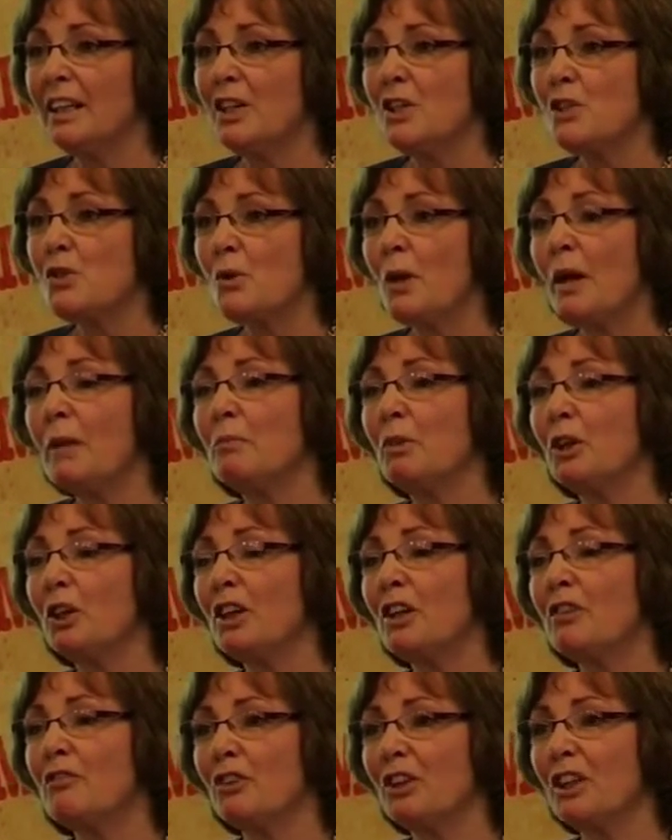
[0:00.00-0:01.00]
so I'm
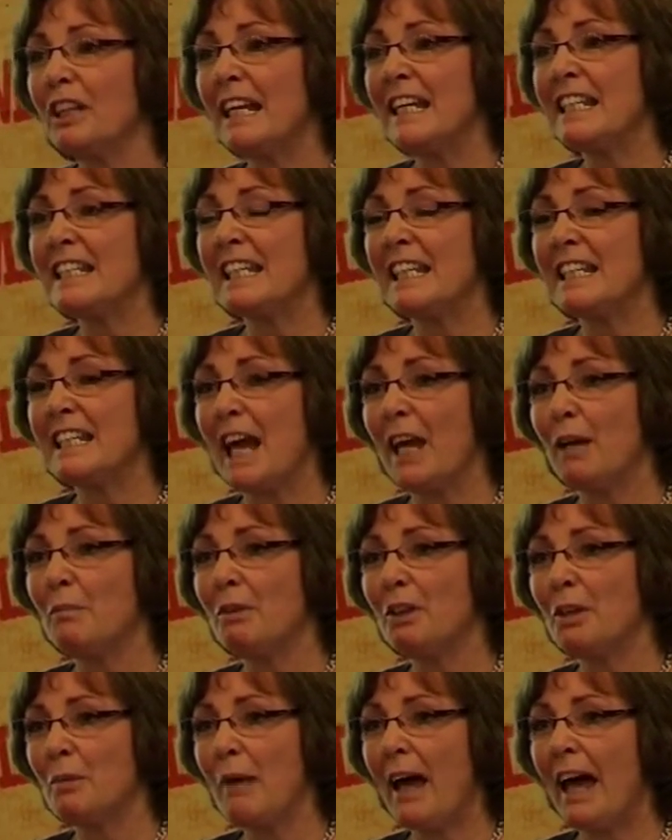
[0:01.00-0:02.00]
looking for an easy time
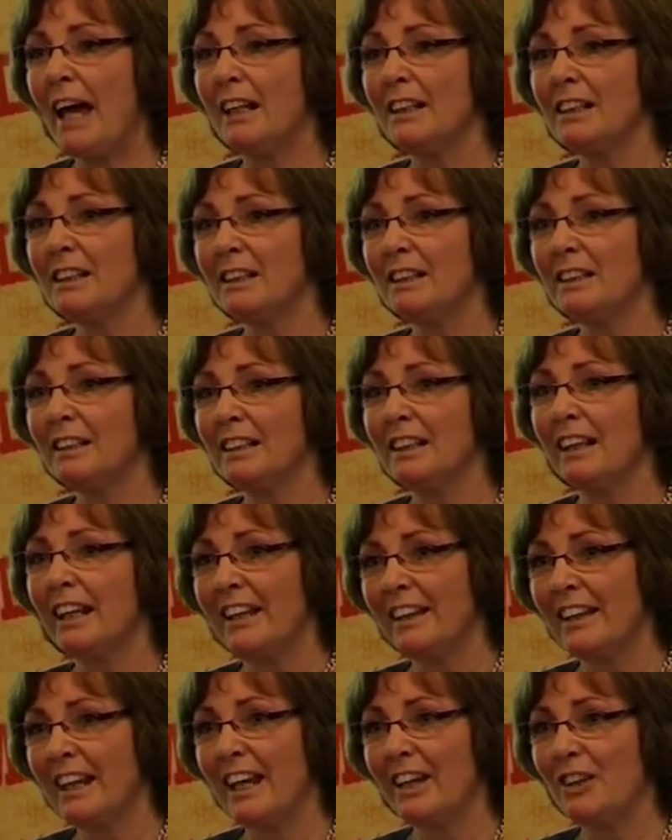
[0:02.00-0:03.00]
at the panel
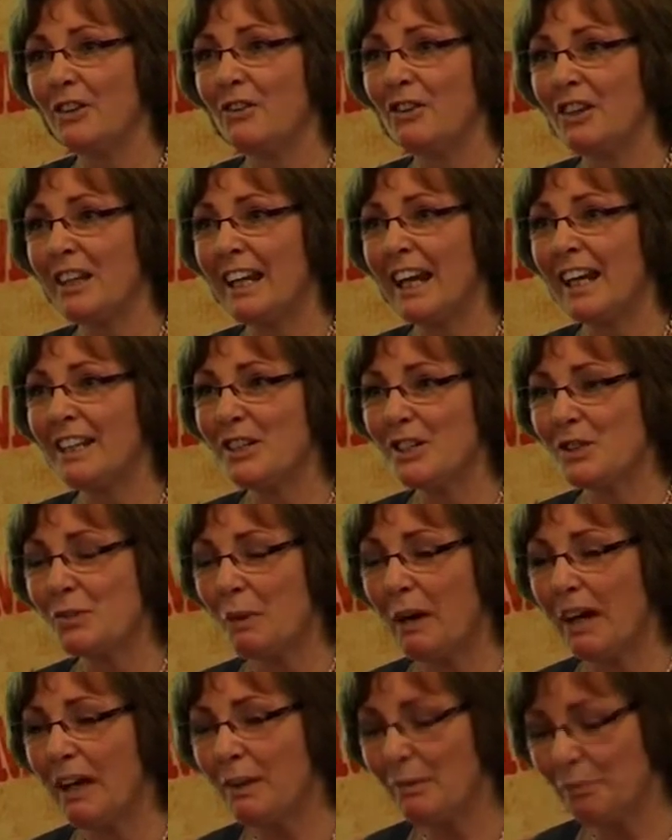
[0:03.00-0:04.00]
at the end of the night as
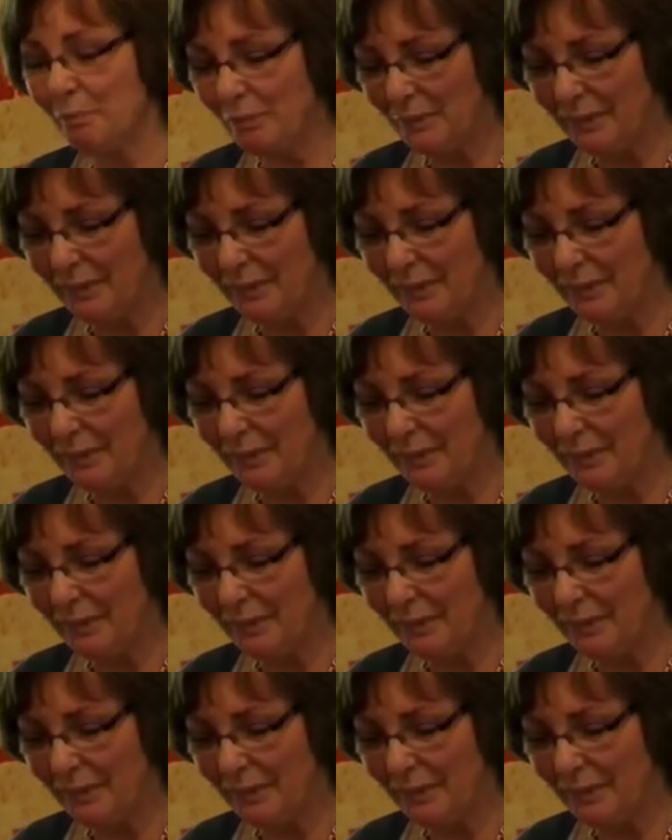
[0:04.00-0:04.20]
well.